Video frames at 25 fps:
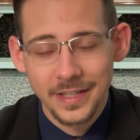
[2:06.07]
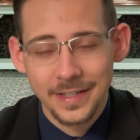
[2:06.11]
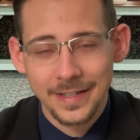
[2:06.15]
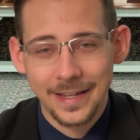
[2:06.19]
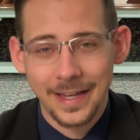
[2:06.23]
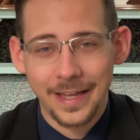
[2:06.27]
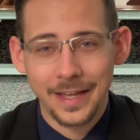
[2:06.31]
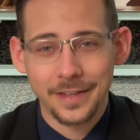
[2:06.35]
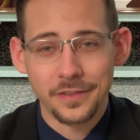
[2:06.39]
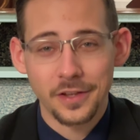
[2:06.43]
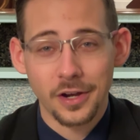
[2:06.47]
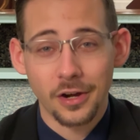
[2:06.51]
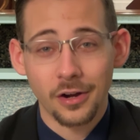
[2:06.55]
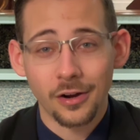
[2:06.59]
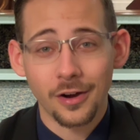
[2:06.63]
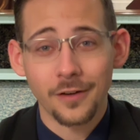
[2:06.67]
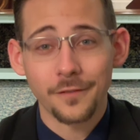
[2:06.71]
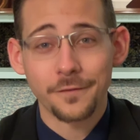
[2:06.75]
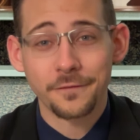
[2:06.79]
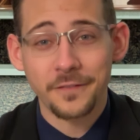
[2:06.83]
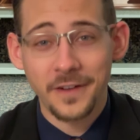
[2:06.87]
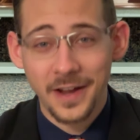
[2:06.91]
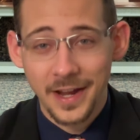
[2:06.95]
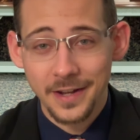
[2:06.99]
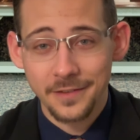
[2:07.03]
And there are
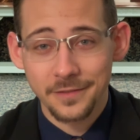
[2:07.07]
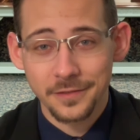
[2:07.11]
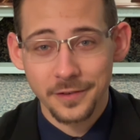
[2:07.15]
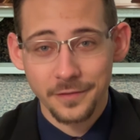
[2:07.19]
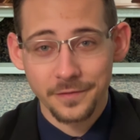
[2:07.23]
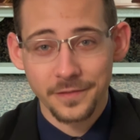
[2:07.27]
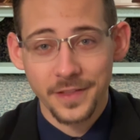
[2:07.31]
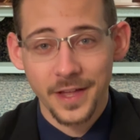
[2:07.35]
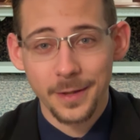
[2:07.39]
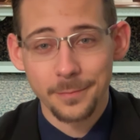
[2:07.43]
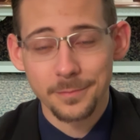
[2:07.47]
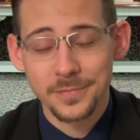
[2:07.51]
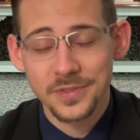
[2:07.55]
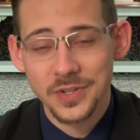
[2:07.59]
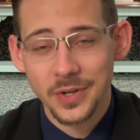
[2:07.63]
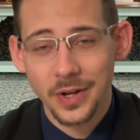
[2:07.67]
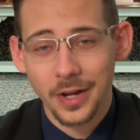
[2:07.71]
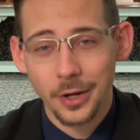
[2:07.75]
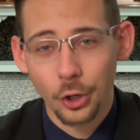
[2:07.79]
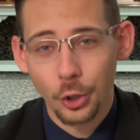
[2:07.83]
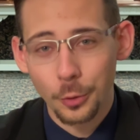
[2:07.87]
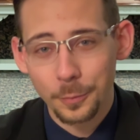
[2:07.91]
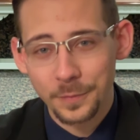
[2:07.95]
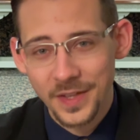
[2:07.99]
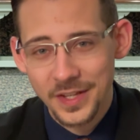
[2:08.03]
5 of them, so I
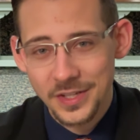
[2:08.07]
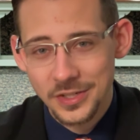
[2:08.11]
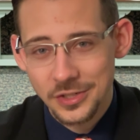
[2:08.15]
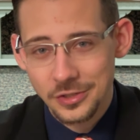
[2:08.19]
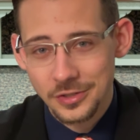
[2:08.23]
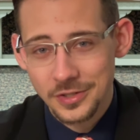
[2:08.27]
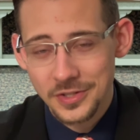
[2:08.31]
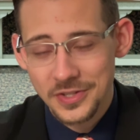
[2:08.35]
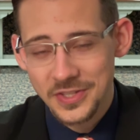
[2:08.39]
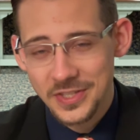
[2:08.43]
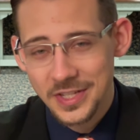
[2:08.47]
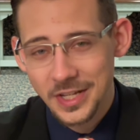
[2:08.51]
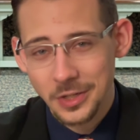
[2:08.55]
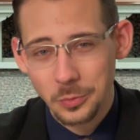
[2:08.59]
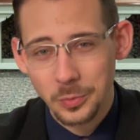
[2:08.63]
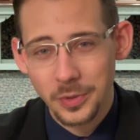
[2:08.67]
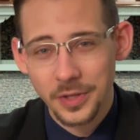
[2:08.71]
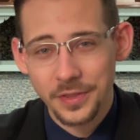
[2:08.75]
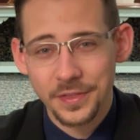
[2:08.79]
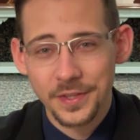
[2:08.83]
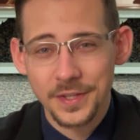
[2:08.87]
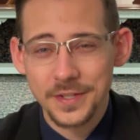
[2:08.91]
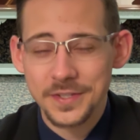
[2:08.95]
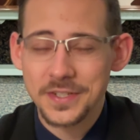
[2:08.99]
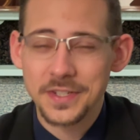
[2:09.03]
hope that you'll stick
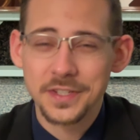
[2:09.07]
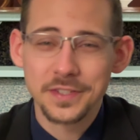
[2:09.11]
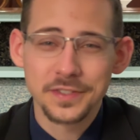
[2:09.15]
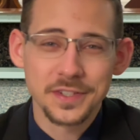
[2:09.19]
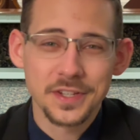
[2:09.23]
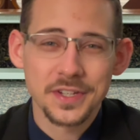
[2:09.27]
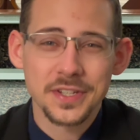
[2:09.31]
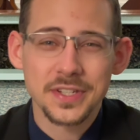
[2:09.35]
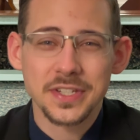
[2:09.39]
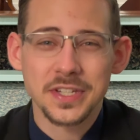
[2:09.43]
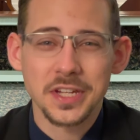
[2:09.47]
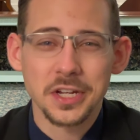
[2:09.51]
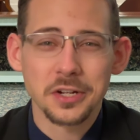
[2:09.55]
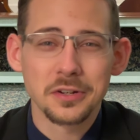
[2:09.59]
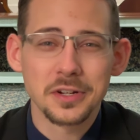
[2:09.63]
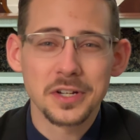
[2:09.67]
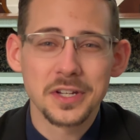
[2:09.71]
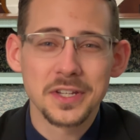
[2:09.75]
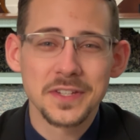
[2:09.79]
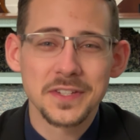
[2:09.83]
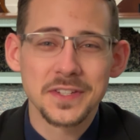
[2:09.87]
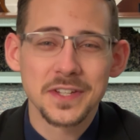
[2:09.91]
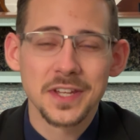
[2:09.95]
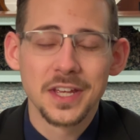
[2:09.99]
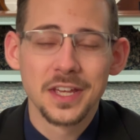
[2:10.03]
with us in this
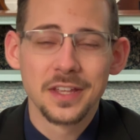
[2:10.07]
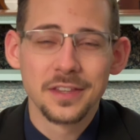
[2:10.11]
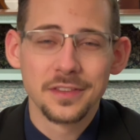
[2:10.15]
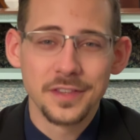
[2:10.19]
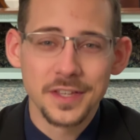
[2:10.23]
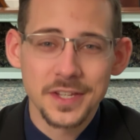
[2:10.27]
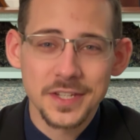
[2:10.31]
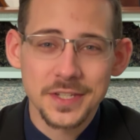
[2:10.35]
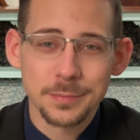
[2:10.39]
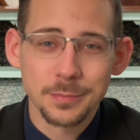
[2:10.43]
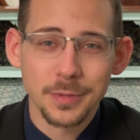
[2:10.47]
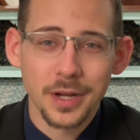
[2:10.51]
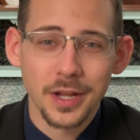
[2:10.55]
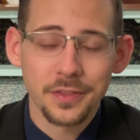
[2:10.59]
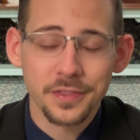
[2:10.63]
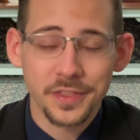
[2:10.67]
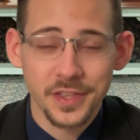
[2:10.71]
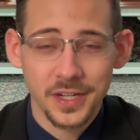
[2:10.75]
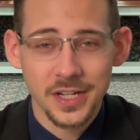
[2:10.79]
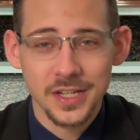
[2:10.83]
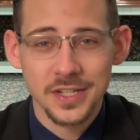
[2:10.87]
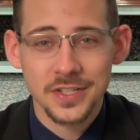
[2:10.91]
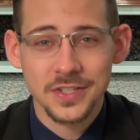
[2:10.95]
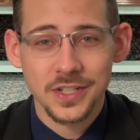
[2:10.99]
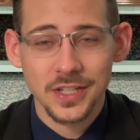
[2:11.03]
series this month.
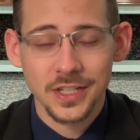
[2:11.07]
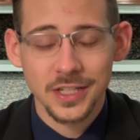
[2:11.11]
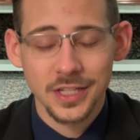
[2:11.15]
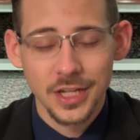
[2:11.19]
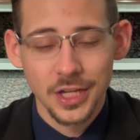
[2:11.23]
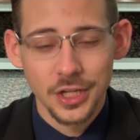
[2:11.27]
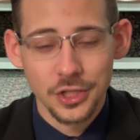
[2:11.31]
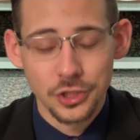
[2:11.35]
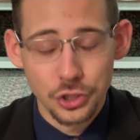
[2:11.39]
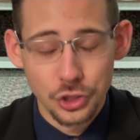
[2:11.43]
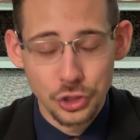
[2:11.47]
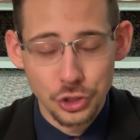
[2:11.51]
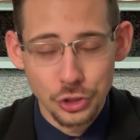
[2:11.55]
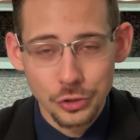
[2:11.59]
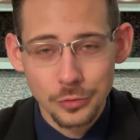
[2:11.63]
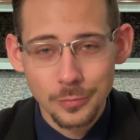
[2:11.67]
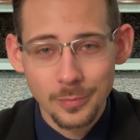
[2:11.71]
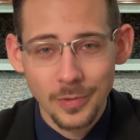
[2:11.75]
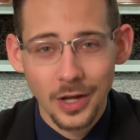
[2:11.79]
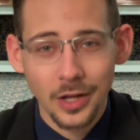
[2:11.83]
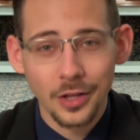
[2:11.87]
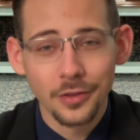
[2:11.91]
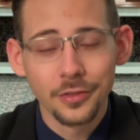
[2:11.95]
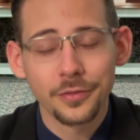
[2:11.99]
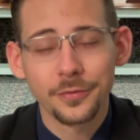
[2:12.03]
It is a new
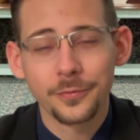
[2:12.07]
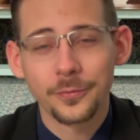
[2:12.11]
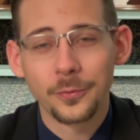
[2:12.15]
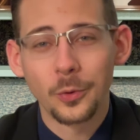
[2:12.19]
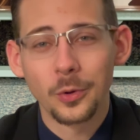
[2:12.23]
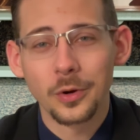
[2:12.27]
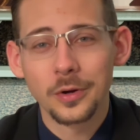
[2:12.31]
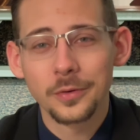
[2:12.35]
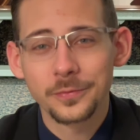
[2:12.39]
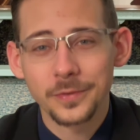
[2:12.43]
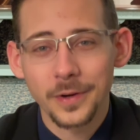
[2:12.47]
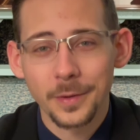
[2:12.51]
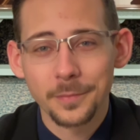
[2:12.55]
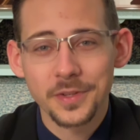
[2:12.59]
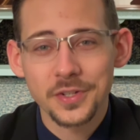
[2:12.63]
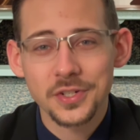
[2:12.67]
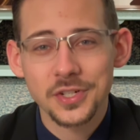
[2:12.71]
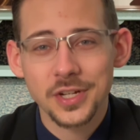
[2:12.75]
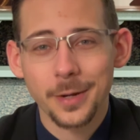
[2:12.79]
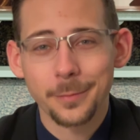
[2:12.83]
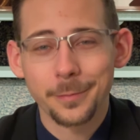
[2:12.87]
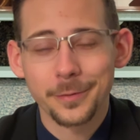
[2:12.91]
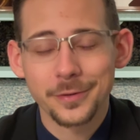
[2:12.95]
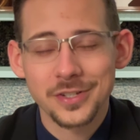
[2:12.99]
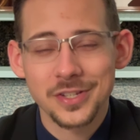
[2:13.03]
month for From the
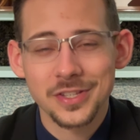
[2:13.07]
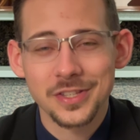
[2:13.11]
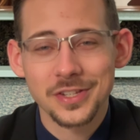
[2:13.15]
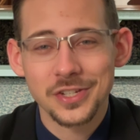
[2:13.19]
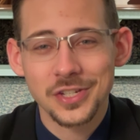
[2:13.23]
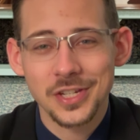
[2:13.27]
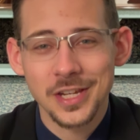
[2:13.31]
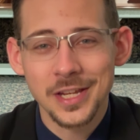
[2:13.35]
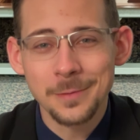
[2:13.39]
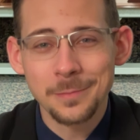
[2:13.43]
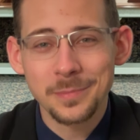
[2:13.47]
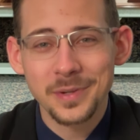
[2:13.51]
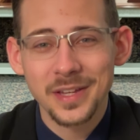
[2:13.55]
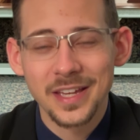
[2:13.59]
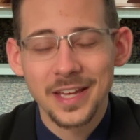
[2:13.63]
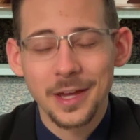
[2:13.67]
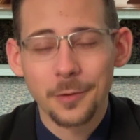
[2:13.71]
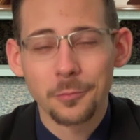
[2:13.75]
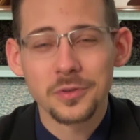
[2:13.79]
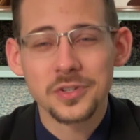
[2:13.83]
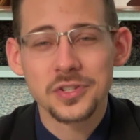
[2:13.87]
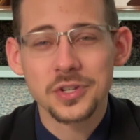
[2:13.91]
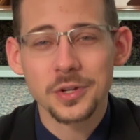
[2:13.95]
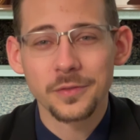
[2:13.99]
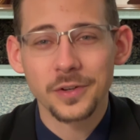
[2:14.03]
Shepherd to the Sheep, and
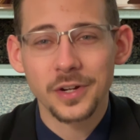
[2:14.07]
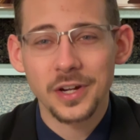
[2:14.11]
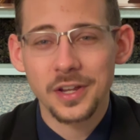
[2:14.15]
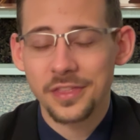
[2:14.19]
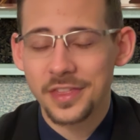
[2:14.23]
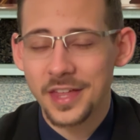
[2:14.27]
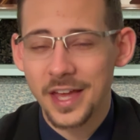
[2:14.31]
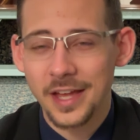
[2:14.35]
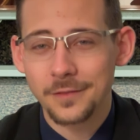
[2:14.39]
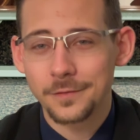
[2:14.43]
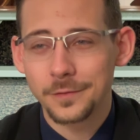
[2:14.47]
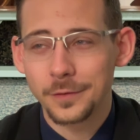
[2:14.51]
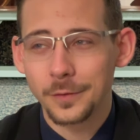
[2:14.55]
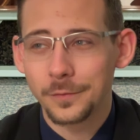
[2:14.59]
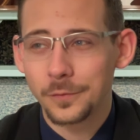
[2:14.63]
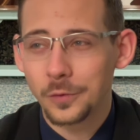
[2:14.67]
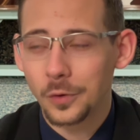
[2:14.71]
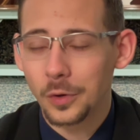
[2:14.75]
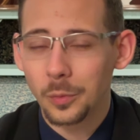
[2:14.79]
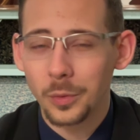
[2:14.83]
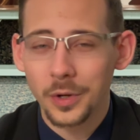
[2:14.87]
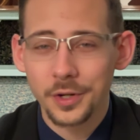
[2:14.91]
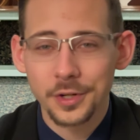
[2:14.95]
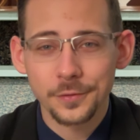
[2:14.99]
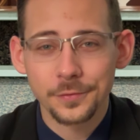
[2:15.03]
we're so very thankful for
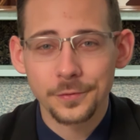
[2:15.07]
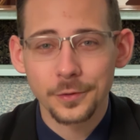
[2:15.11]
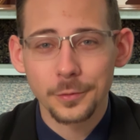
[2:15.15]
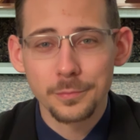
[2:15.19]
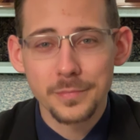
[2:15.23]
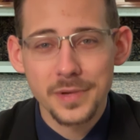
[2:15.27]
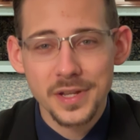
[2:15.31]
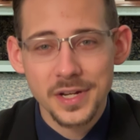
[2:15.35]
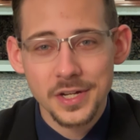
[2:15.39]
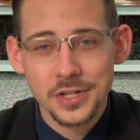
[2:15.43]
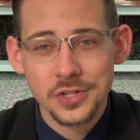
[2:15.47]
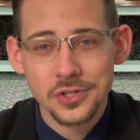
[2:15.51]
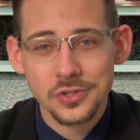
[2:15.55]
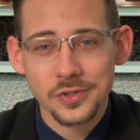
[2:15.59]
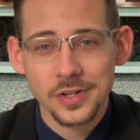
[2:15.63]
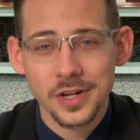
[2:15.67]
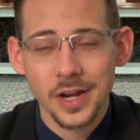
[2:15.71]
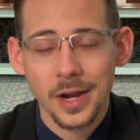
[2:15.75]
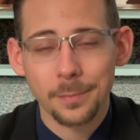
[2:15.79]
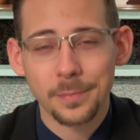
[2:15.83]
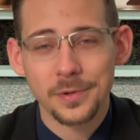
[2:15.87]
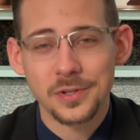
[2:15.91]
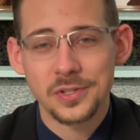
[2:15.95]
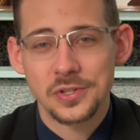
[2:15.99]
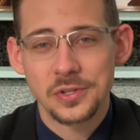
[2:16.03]
a wonderful ministry
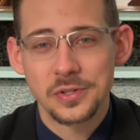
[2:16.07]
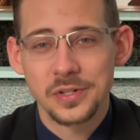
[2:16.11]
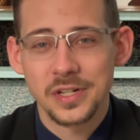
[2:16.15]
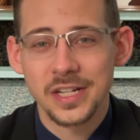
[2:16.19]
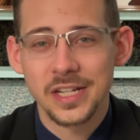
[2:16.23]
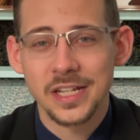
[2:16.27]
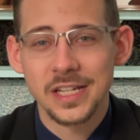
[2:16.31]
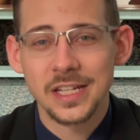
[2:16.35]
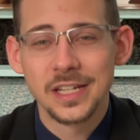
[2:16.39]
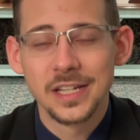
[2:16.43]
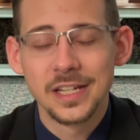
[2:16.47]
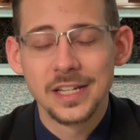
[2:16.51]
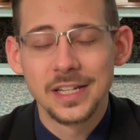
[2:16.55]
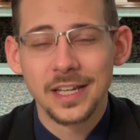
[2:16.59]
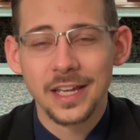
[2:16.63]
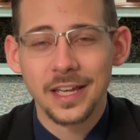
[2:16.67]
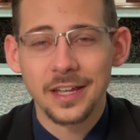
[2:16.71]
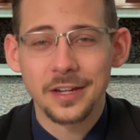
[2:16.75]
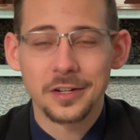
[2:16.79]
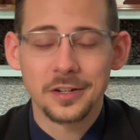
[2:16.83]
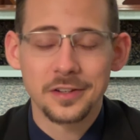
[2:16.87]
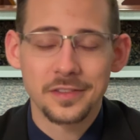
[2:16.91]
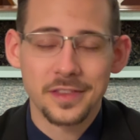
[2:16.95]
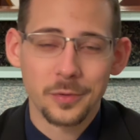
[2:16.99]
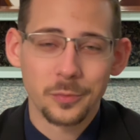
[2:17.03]
opportunity
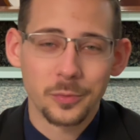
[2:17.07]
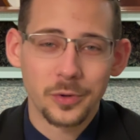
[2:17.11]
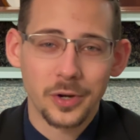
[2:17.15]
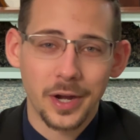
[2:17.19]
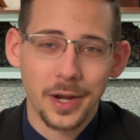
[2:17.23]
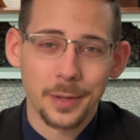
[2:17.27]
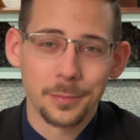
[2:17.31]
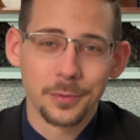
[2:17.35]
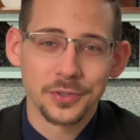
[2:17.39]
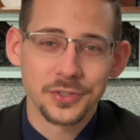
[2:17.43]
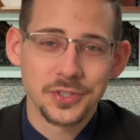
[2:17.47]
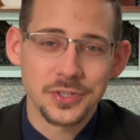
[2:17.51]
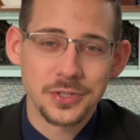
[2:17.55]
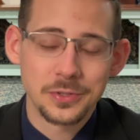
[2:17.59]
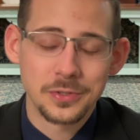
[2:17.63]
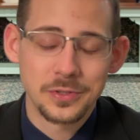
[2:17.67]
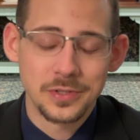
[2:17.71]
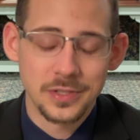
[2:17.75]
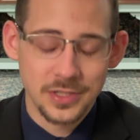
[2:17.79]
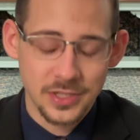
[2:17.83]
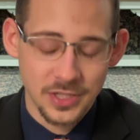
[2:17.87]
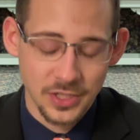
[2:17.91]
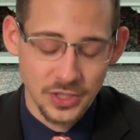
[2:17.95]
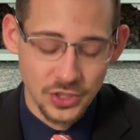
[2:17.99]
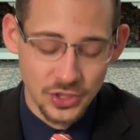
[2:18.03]
here that we're able to
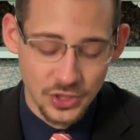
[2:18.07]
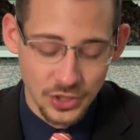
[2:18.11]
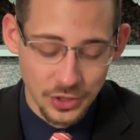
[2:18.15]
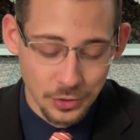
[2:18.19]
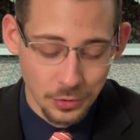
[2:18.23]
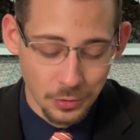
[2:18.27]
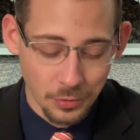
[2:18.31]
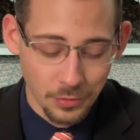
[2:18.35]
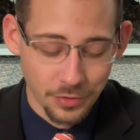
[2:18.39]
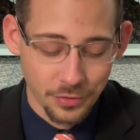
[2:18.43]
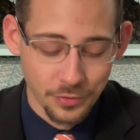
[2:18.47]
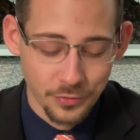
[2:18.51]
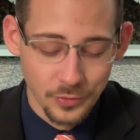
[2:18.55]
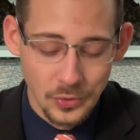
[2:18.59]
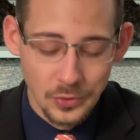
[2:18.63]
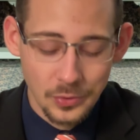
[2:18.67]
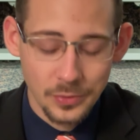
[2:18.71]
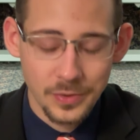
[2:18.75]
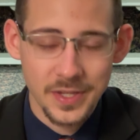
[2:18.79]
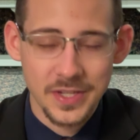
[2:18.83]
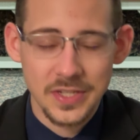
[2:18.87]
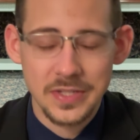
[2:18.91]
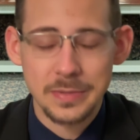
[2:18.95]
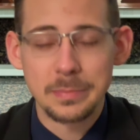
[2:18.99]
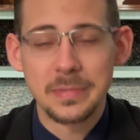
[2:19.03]
do through
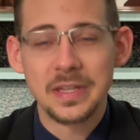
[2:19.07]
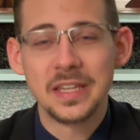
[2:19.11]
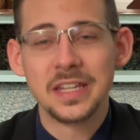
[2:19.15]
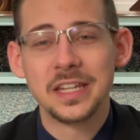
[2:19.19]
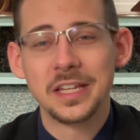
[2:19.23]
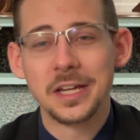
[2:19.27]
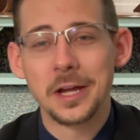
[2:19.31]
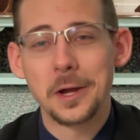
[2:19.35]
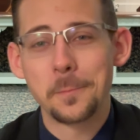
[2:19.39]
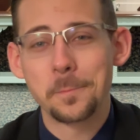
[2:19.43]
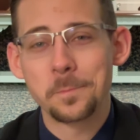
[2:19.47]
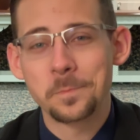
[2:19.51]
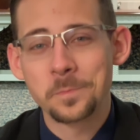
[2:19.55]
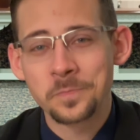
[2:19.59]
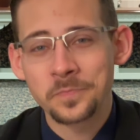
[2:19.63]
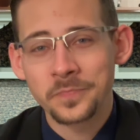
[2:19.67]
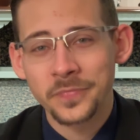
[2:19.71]
this medium.